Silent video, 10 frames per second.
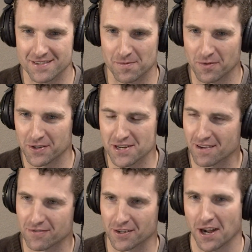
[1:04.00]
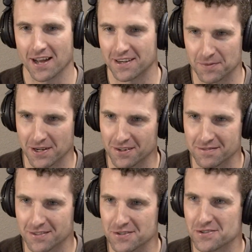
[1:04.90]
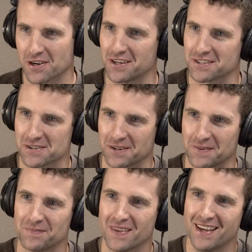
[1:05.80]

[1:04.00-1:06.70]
some of which I've forgotten and we don't use at all. Mm-hmm. So,